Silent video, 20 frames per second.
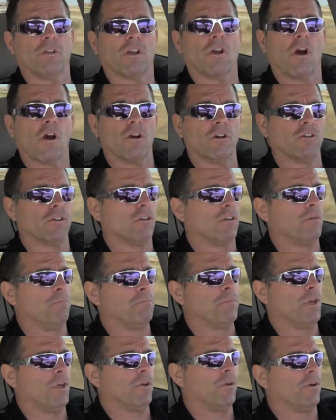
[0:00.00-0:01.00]
the car's
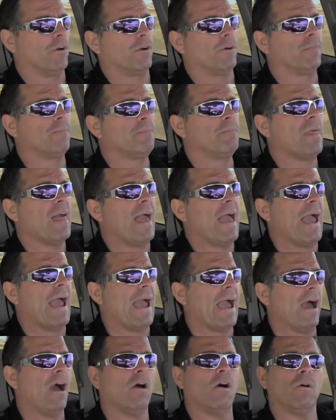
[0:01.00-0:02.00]
computer
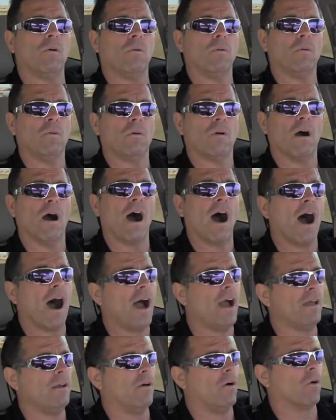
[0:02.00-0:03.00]
how
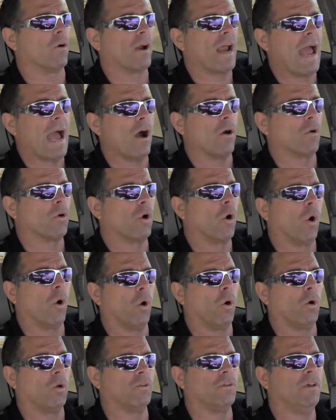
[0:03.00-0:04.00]
hot or how
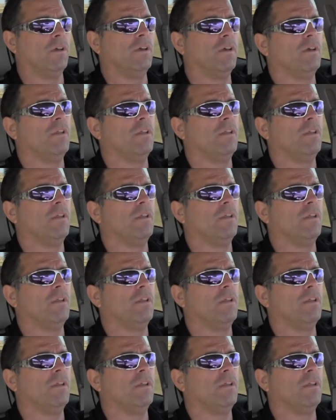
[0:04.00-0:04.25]
cold